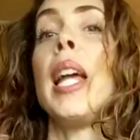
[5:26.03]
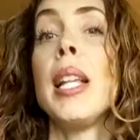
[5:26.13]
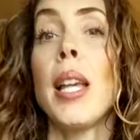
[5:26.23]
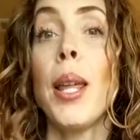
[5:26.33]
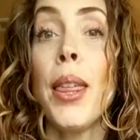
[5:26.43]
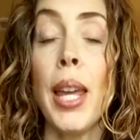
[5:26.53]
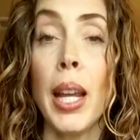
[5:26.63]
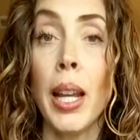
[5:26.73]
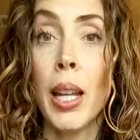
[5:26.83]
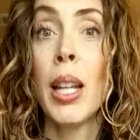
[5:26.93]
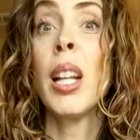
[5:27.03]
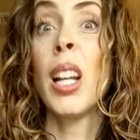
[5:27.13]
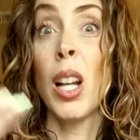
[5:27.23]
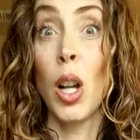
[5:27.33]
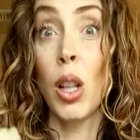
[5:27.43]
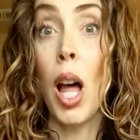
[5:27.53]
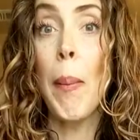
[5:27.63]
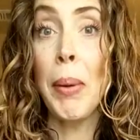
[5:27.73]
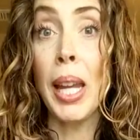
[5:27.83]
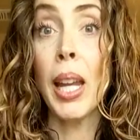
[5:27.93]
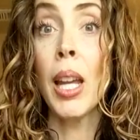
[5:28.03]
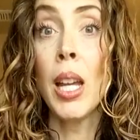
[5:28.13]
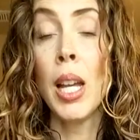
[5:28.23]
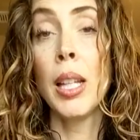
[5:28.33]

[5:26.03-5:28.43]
it is a thick, gloppy